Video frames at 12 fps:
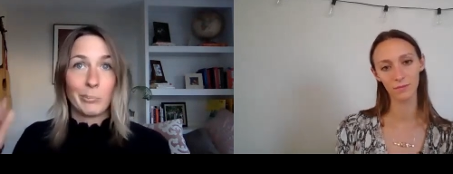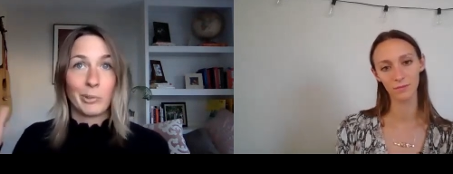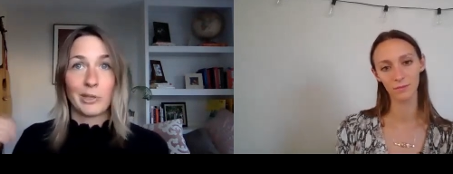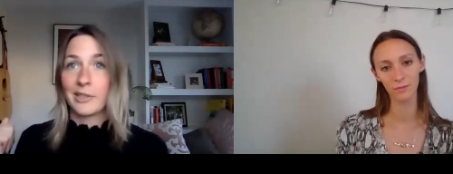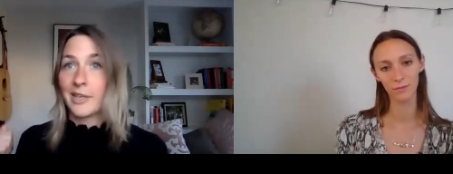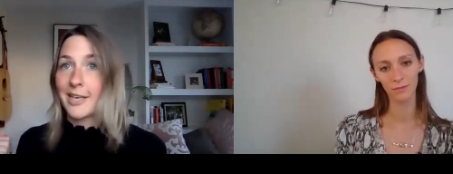
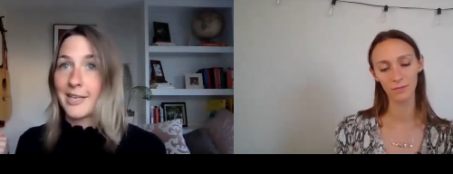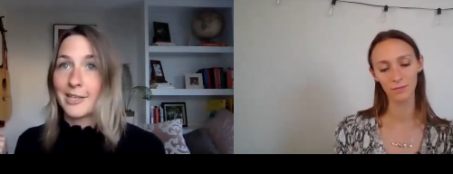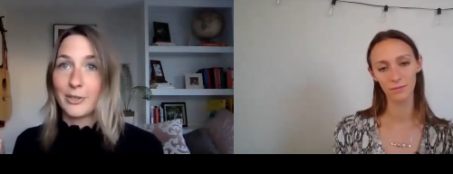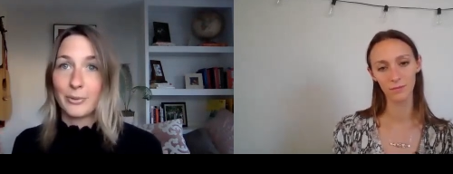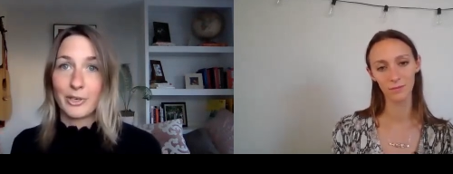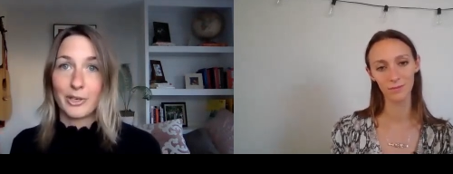Speaker 1: build an
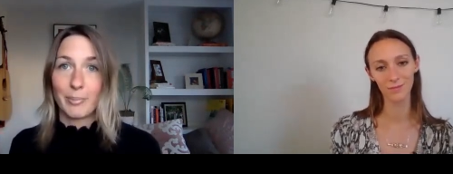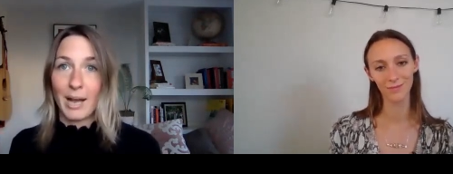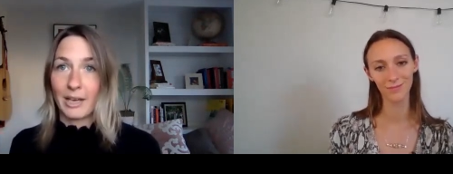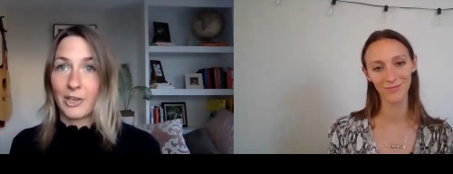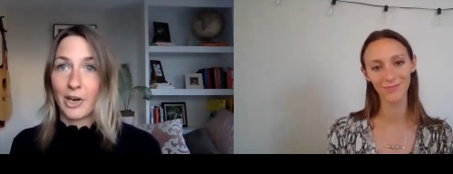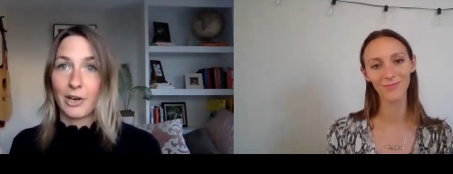ADU in your
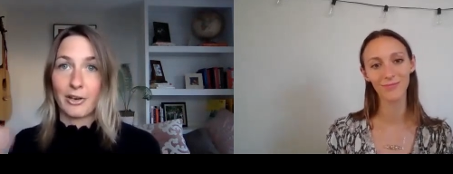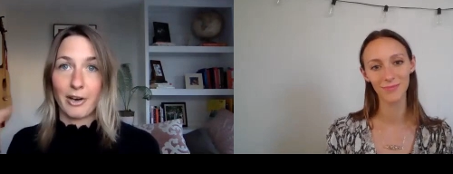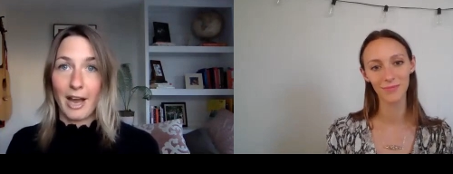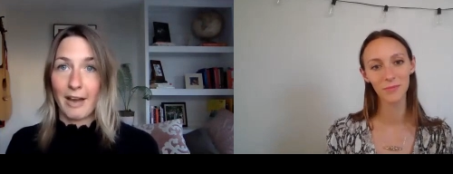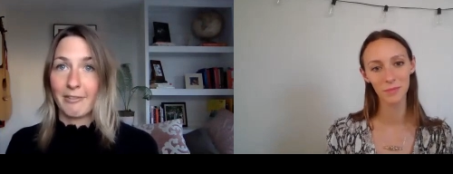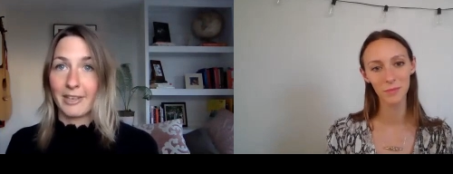backyard
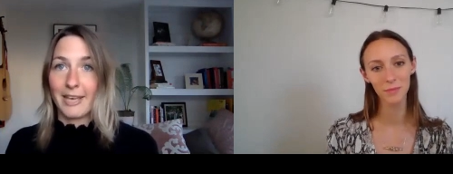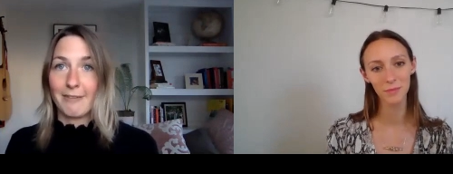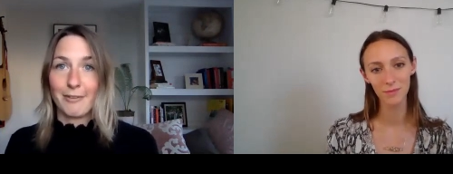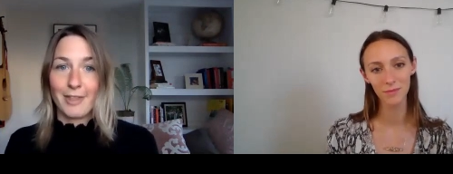or advocate